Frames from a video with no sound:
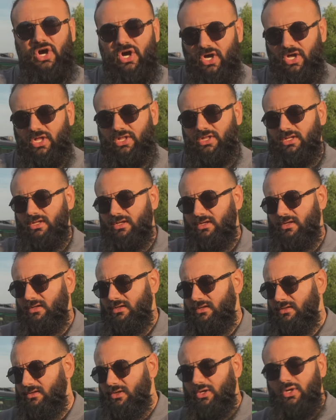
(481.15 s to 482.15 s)
on
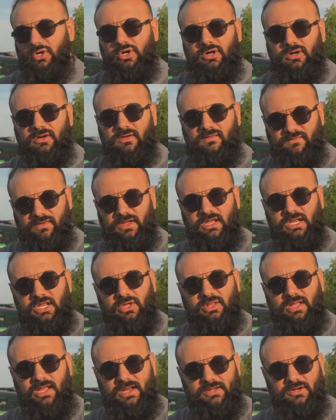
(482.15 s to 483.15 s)
your video
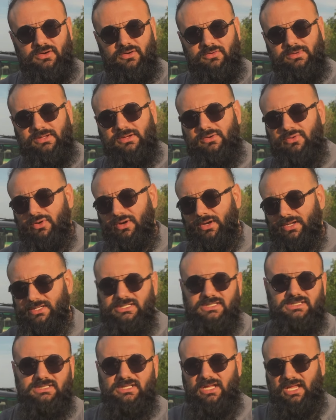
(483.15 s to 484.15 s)
that you're recording,
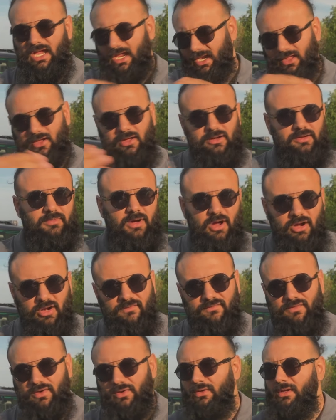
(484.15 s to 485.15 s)
just like any other
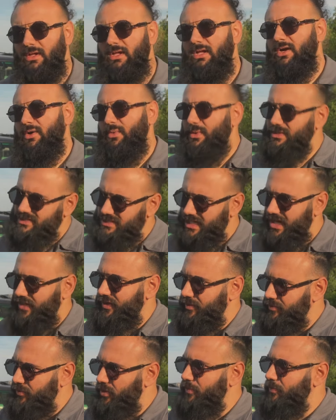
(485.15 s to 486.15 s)
microphone, which is, I
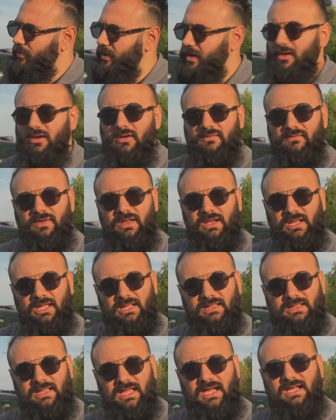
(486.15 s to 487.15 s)
think, more
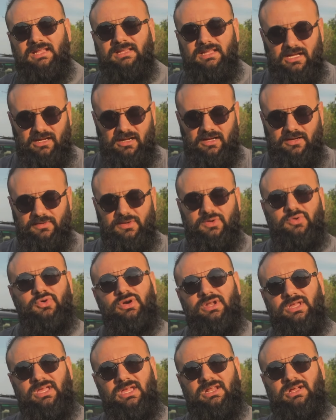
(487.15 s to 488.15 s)
inconvenient than
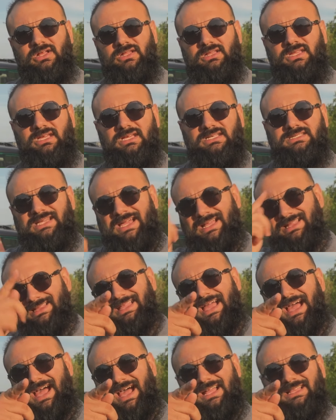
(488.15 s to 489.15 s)
recording it on this and
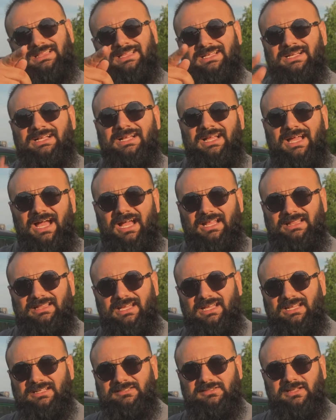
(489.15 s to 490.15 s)
that and
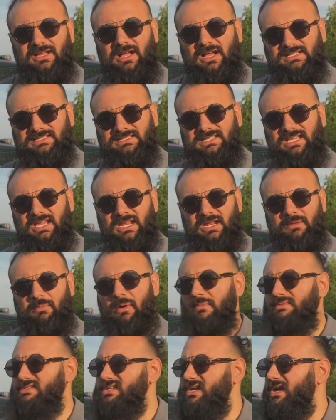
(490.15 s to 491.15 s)
then syncing them
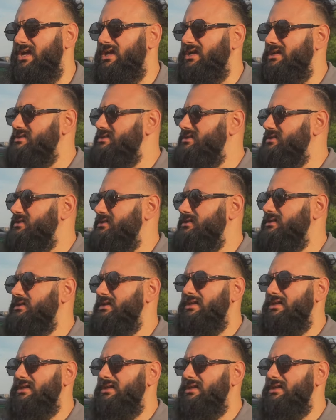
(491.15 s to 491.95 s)
up together. So